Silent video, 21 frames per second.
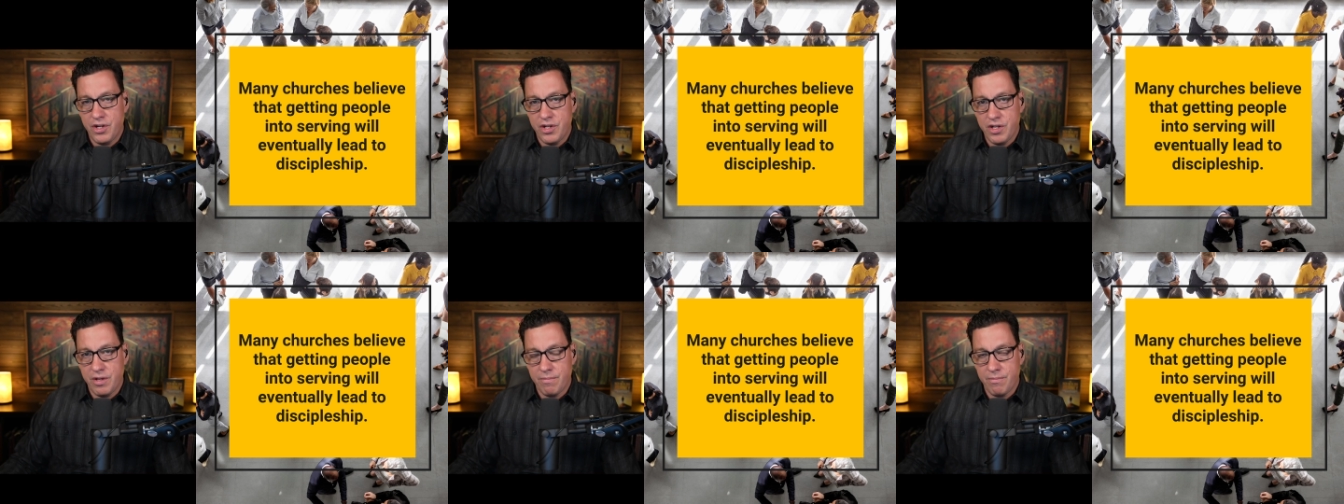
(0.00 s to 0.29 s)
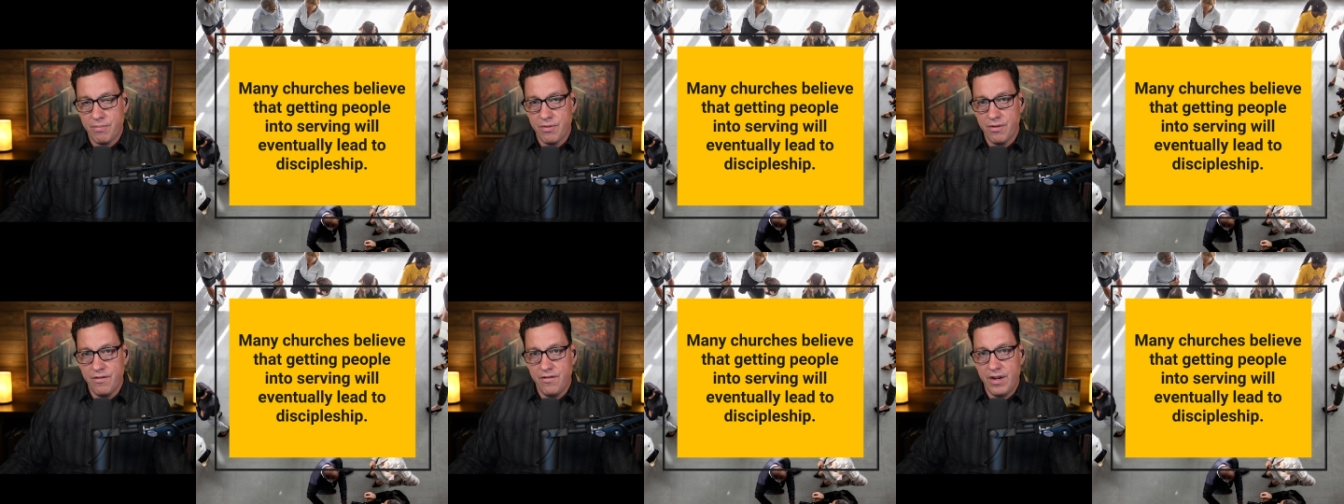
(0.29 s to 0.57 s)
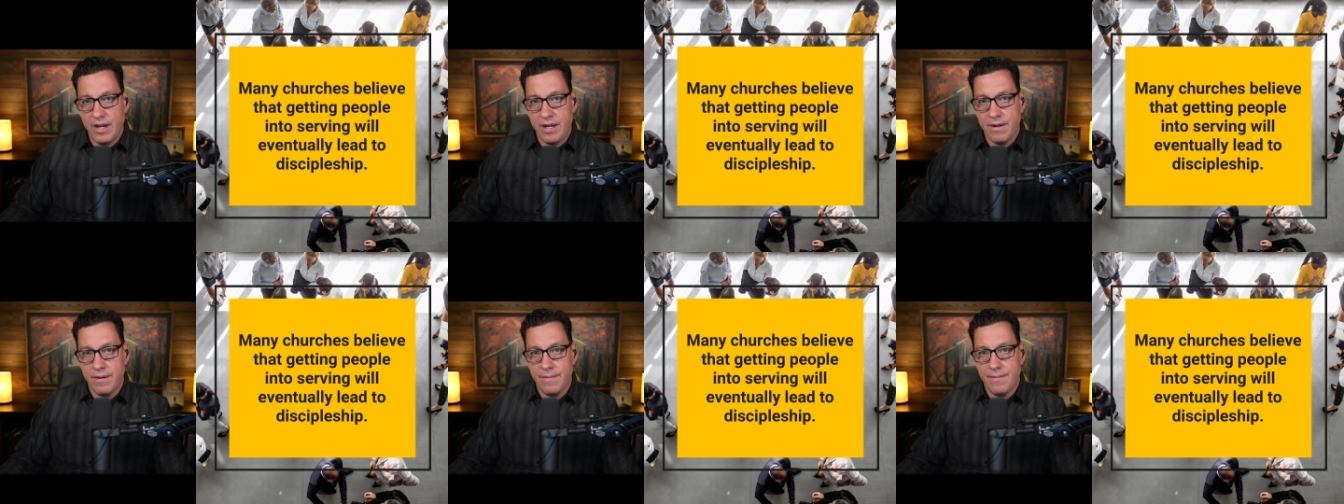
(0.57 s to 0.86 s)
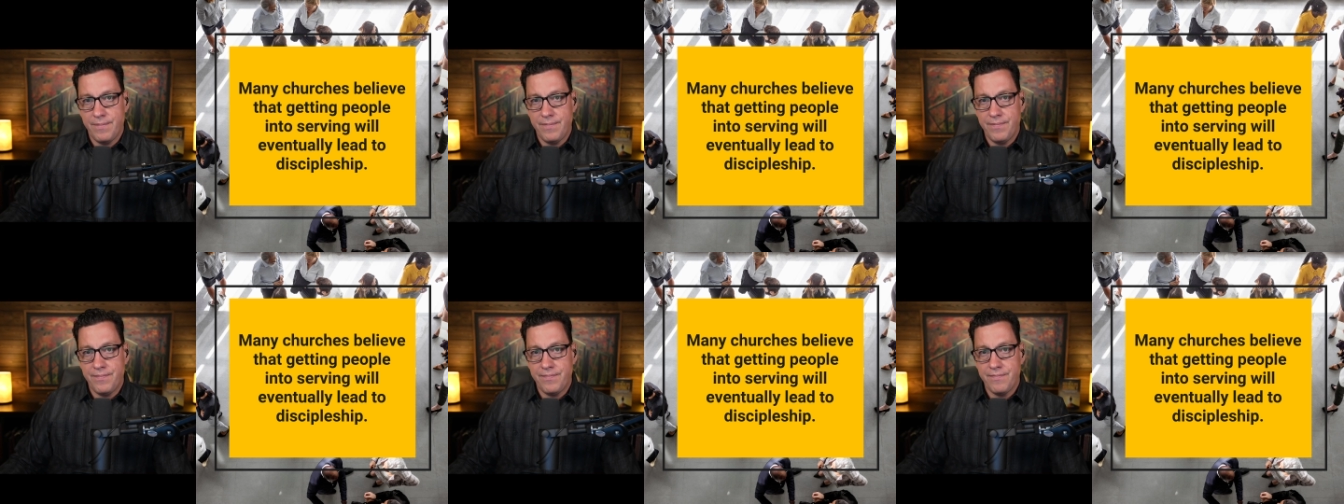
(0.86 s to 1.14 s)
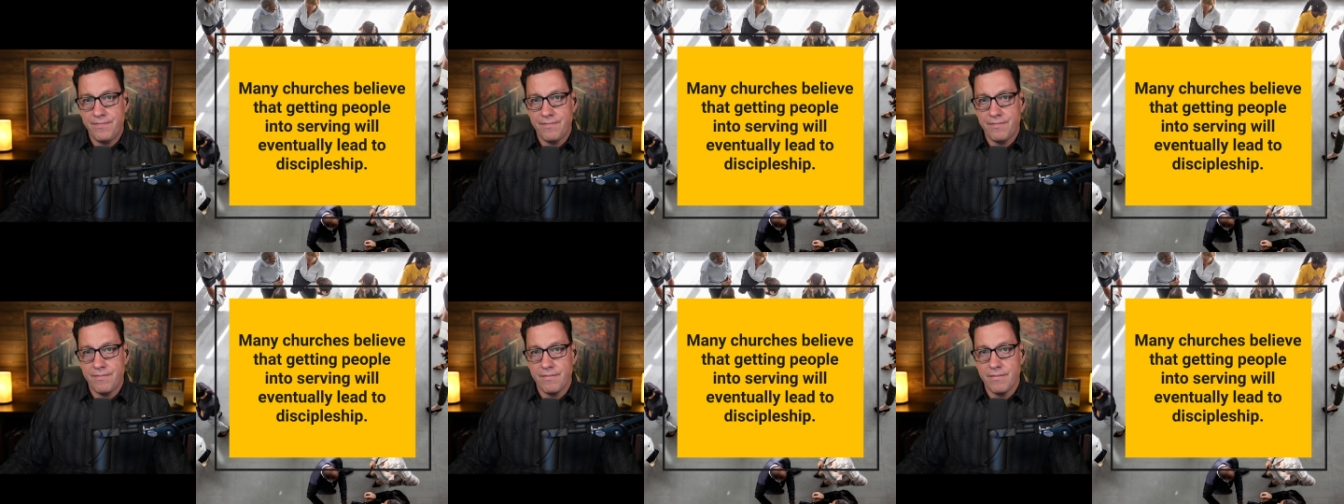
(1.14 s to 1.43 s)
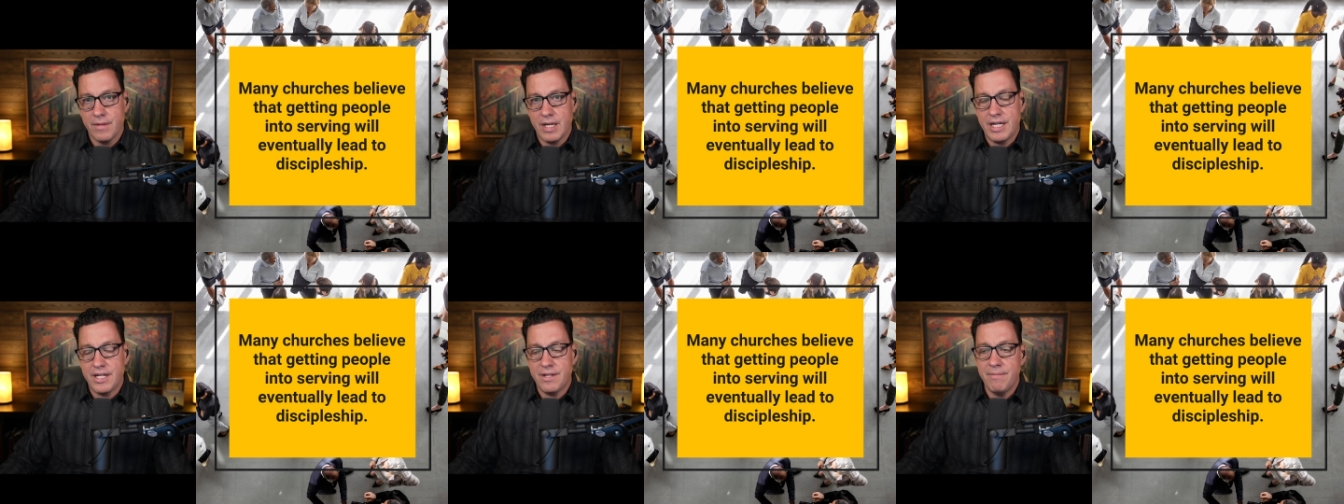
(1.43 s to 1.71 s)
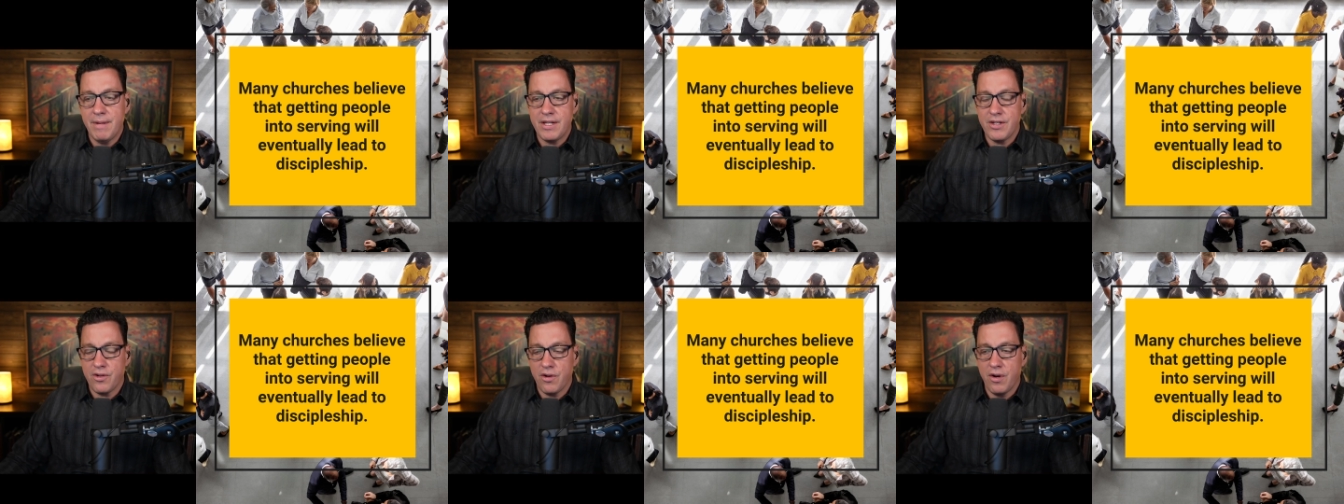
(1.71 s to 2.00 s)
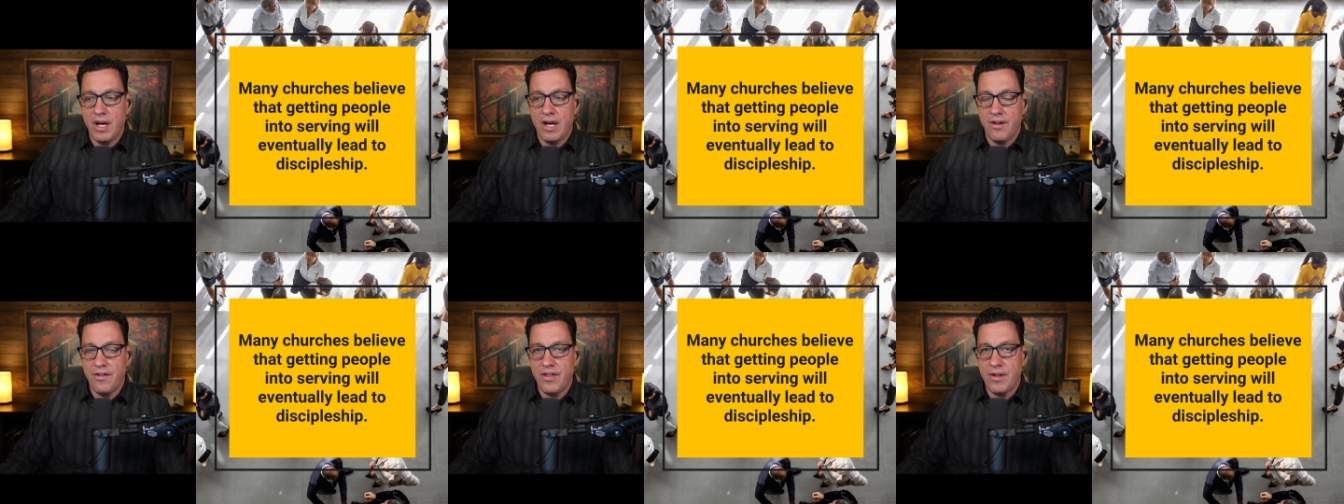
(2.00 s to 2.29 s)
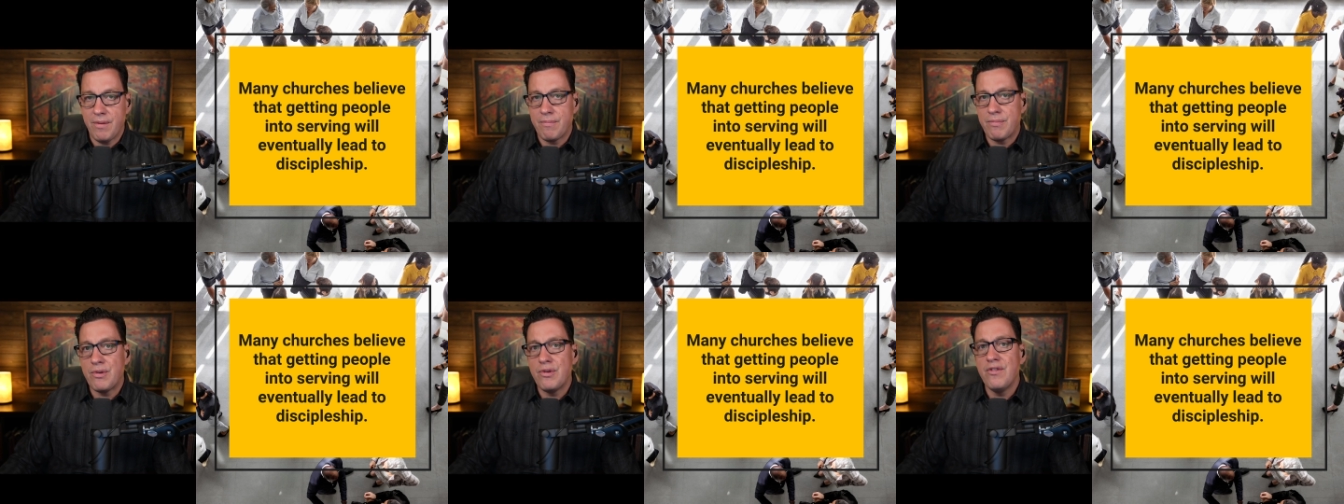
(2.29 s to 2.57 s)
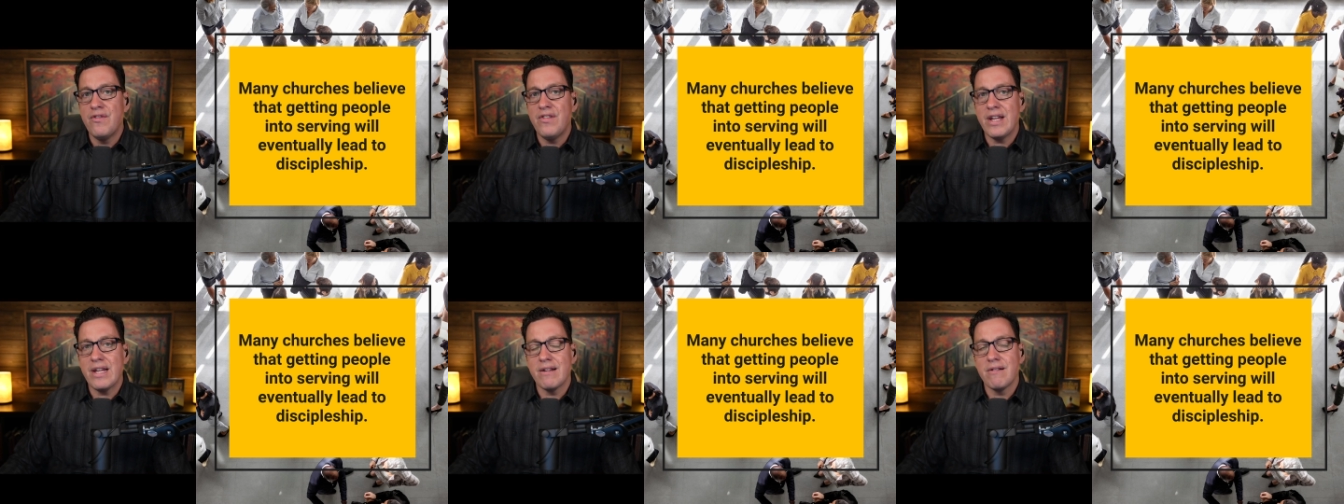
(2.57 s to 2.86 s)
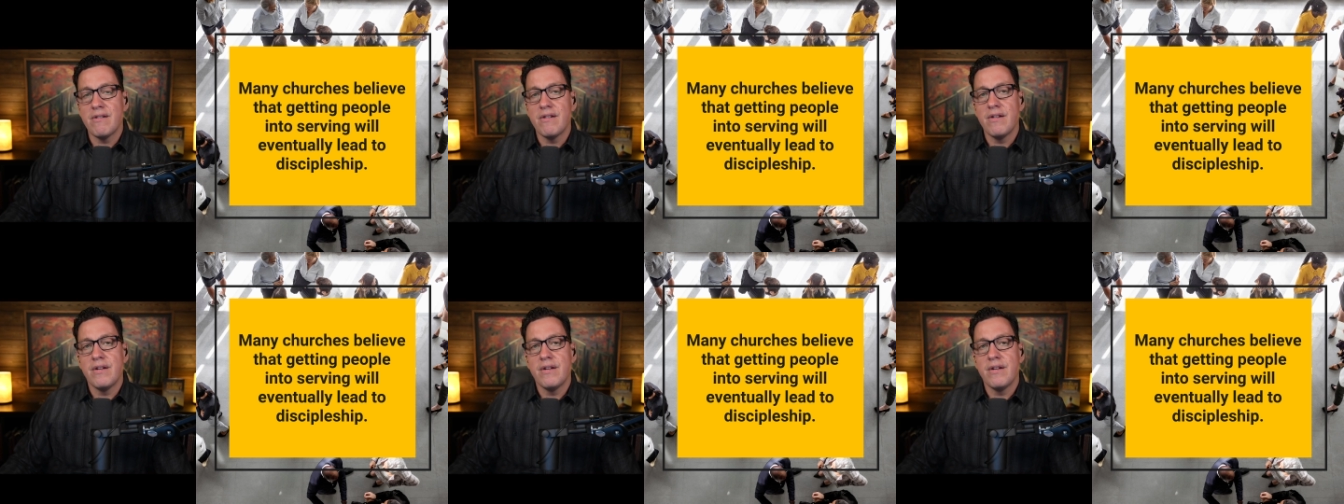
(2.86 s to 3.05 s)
is improving. Is mental health improving?